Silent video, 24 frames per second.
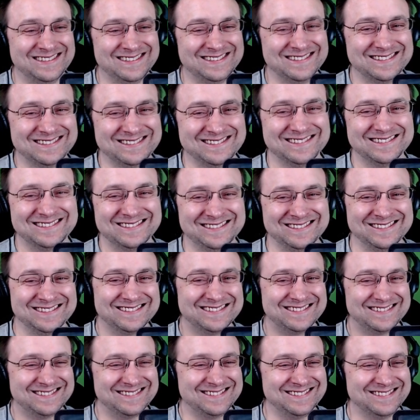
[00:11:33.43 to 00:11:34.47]

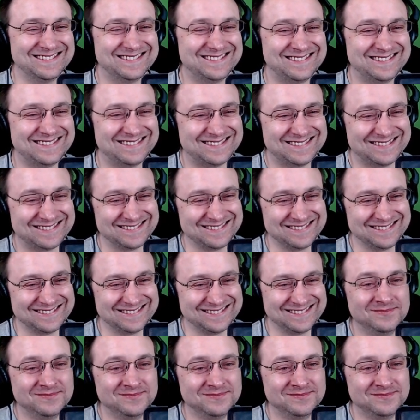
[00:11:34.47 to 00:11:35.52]

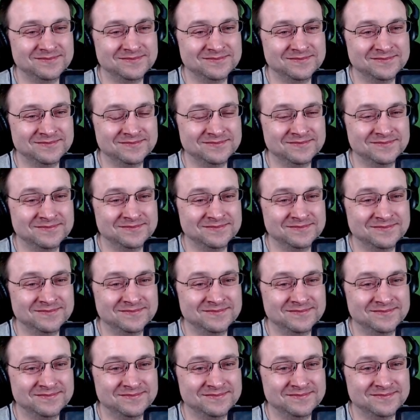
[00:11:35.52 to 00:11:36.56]

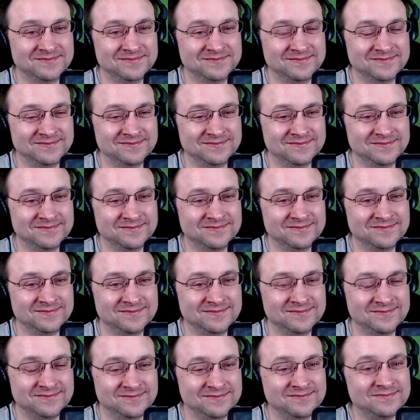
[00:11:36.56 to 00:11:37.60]

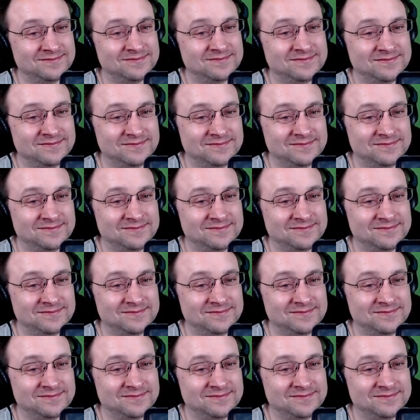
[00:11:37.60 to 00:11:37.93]
The person shown says nothing.